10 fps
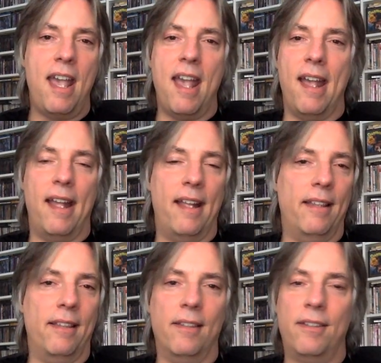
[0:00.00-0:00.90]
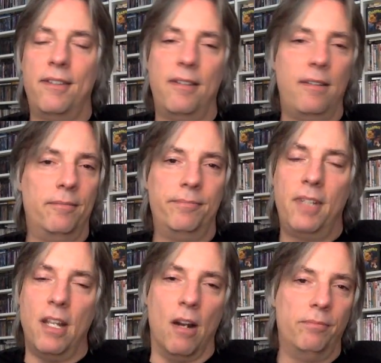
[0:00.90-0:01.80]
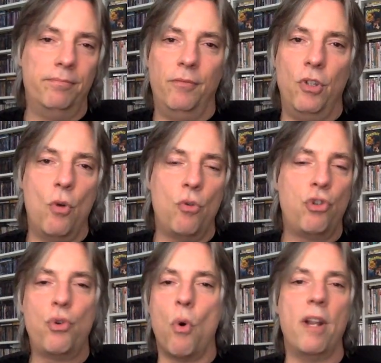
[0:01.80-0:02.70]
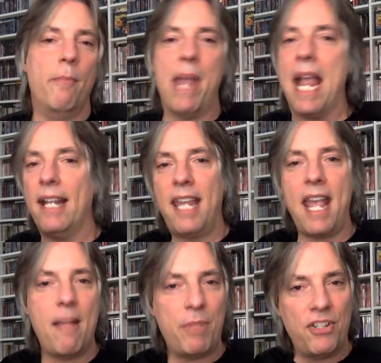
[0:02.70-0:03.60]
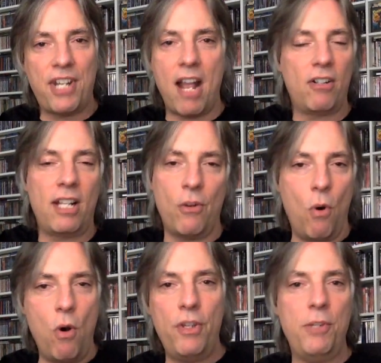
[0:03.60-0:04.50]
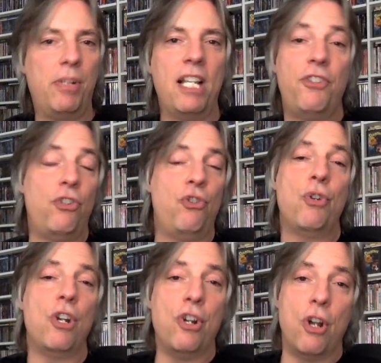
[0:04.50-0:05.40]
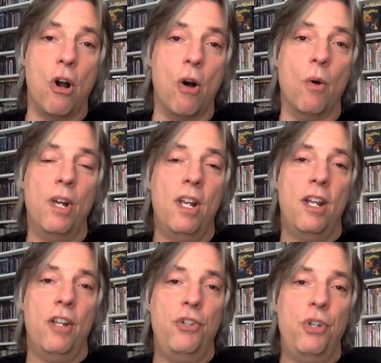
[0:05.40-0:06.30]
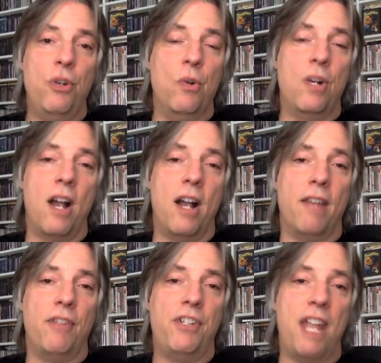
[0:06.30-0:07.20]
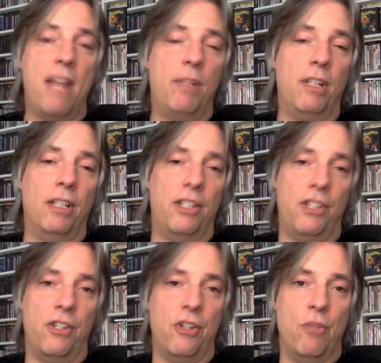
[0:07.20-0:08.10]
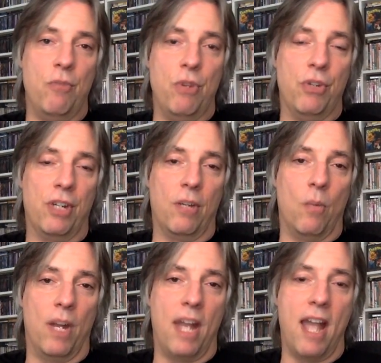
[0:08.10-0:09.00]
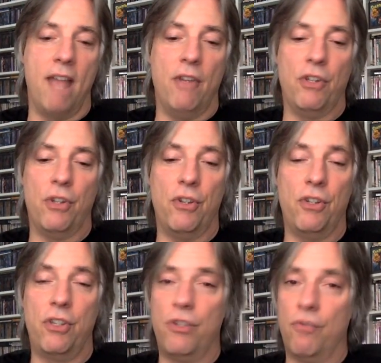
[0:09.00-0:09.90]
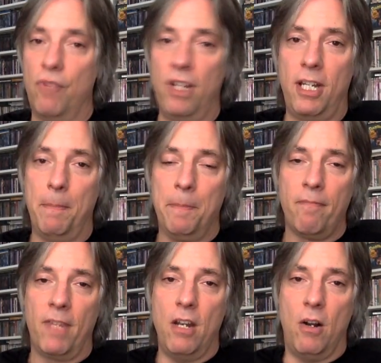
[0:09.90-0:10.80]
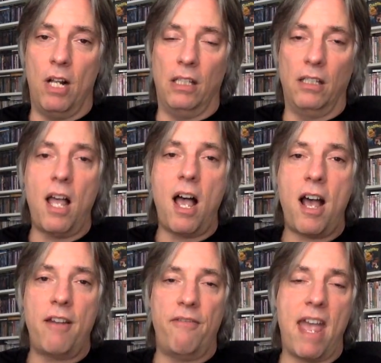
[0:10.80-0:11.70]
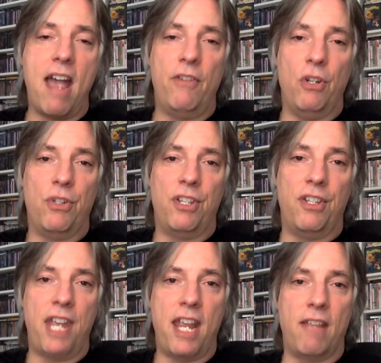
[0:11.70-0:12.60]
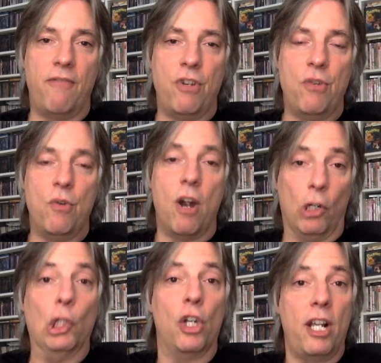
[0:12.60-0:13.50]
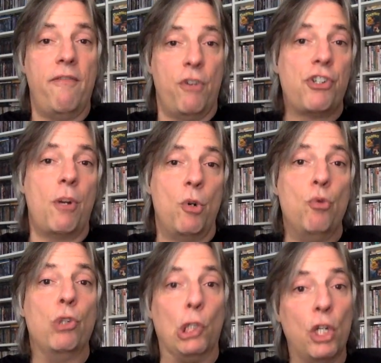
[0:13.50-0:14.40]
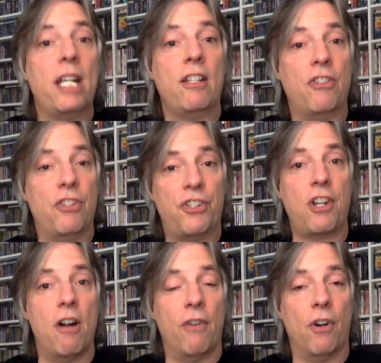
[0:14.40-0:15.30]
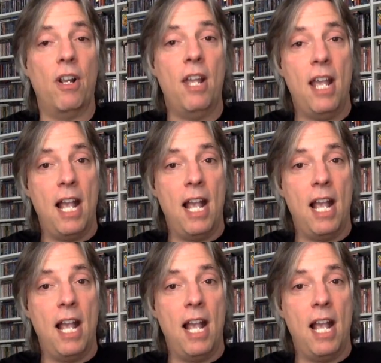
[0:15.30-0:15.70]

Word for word: and you know No Short, Bandcamp and SoundCloud, all these places that you can go to kind of sample and listen to new music and what have you. So there's there's really you know a lot of avenues to take if you are look if you're someone who's looking to discover